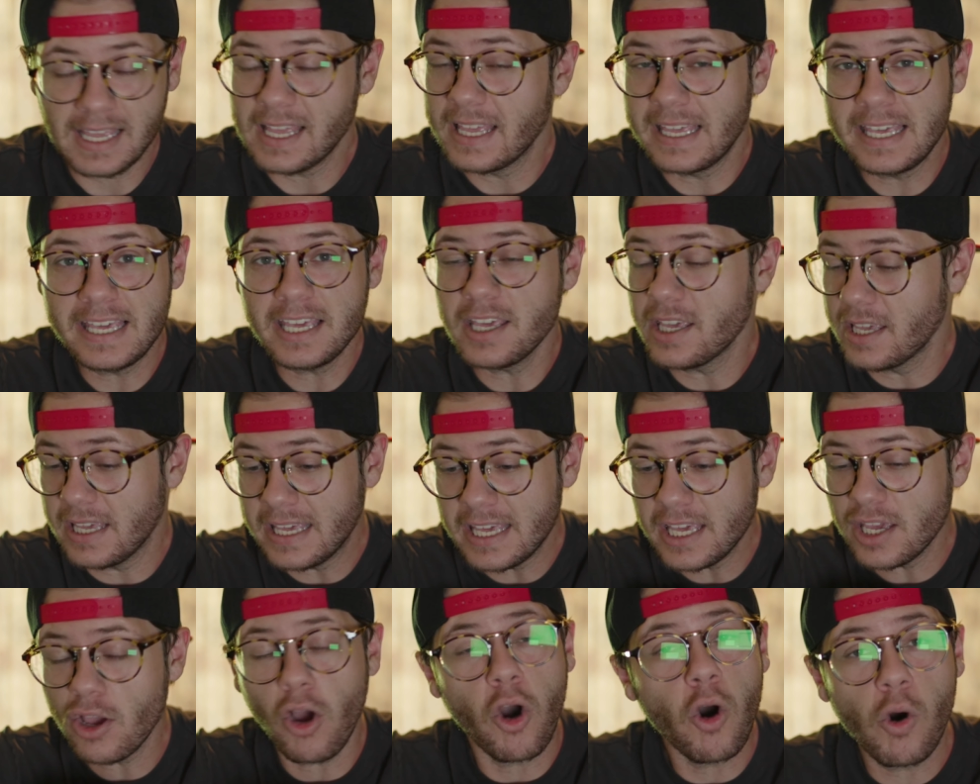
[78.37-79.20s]

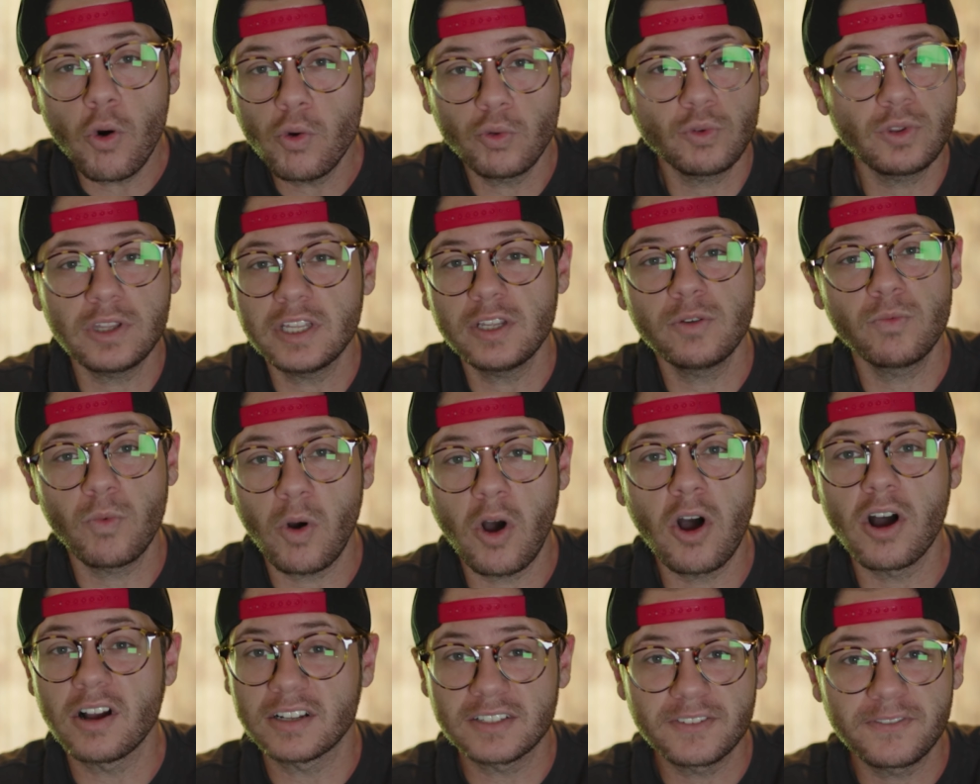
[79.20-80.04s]
He only
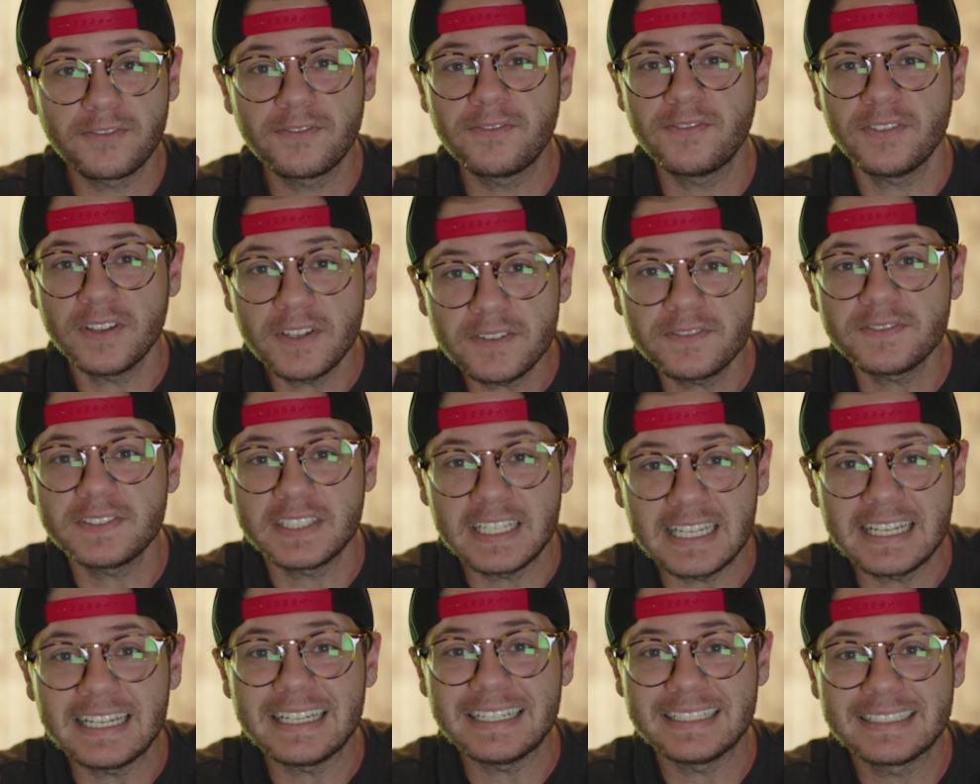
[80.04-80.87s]
walked
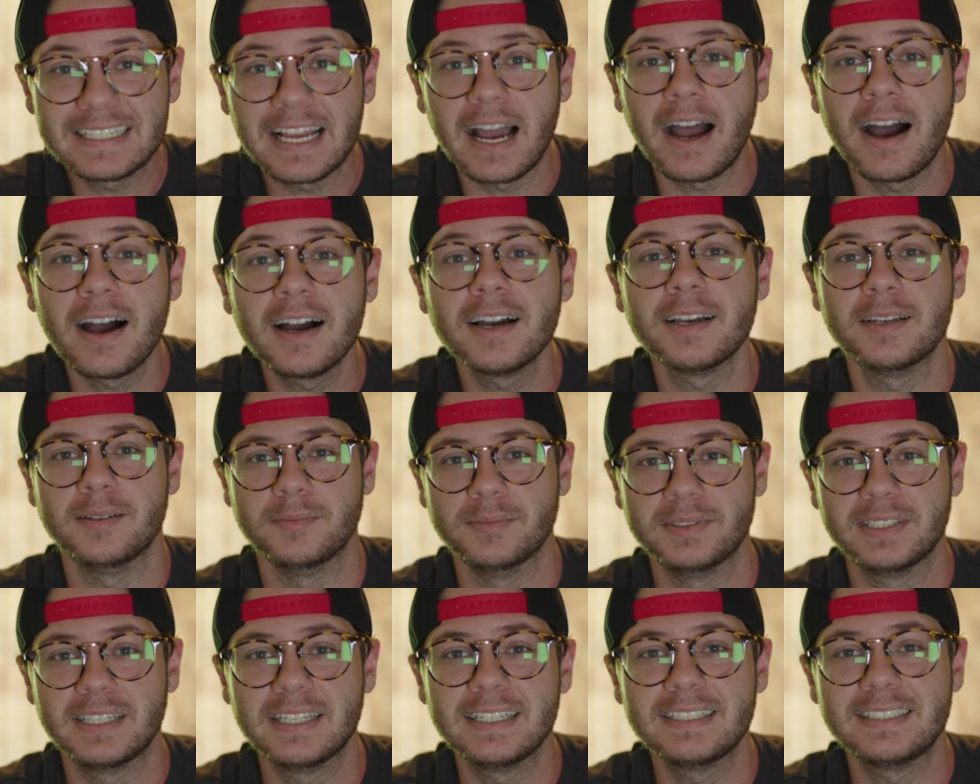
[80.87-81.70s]
15
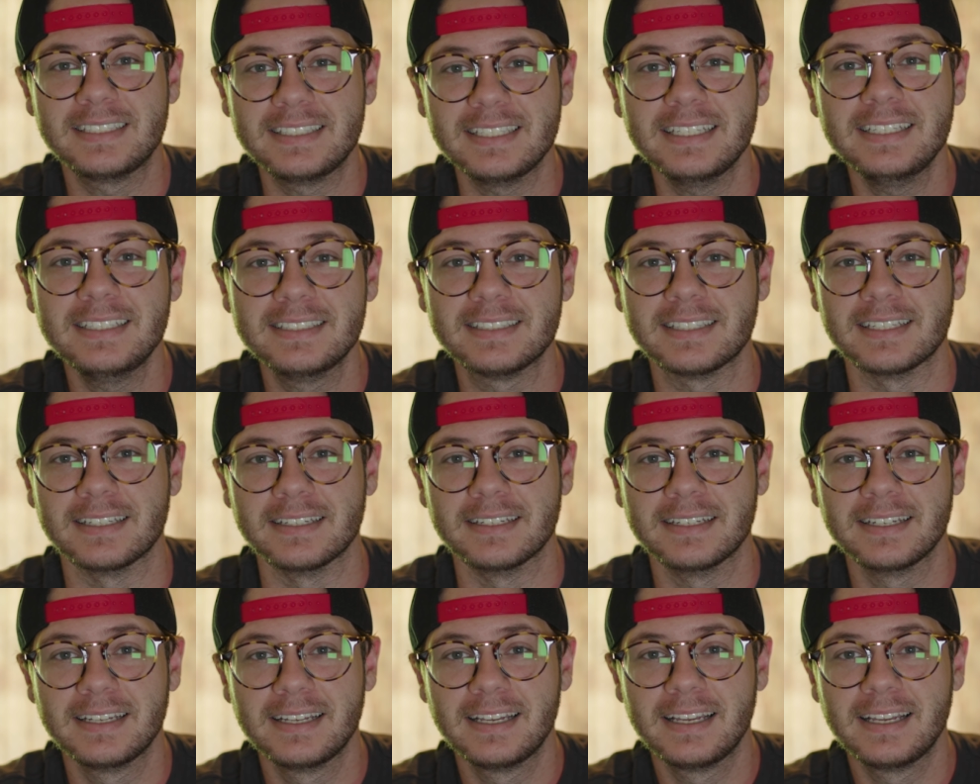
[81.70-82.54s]
times this season.